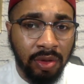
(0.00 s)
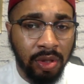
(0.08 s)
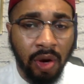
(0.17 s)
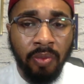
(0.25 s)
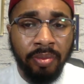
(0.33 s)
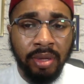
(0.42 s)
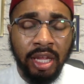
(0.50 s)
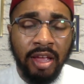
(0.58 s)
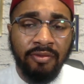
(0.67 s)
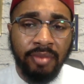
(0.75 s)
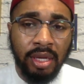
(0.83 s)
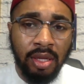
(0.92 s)
Don't
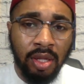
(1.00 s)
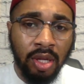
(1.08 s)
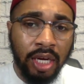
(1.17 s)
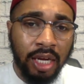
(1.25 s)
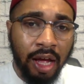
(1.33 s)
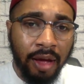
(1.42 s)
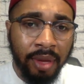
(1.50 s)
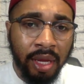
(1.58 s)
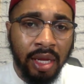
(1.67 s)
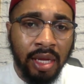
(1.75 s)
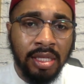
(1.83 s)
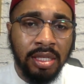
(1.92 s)
believe me? Look it up.
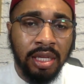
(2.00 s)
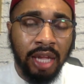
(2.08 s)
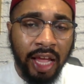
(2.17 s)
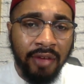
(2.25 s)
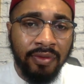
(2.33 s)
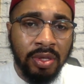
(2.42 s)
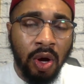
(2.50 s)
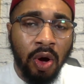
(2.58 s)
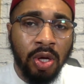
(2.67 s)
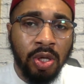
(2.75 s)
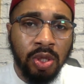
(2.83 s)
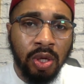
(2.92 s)
Slave is
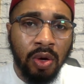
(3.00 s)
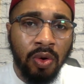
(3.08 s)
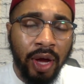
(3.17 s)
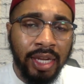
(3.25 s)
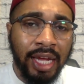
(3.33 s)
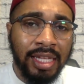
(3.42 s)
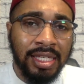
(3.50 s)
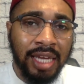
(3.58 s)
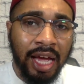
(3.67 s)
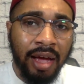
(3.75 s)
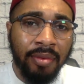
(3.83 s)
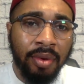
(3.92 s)
also, or at that
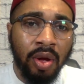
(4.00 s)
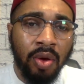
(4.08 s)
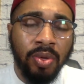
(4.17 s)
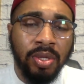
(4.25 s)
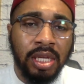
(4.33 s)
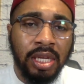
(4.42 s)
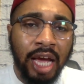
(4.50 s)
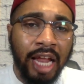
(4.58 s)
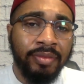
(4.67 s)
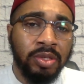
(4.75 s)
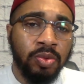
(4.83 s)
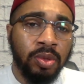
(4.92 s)
time, was
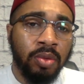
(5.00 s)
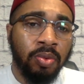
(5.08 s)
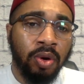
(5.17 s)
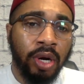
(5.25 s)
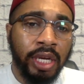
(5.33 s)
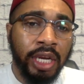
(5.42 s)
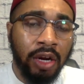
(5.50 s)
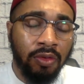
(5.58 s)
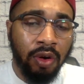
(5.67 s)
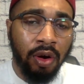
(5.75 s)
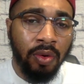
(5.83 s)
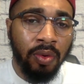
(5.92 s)
synonymous with the word
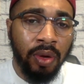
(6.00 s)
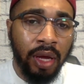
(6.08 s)
Negro,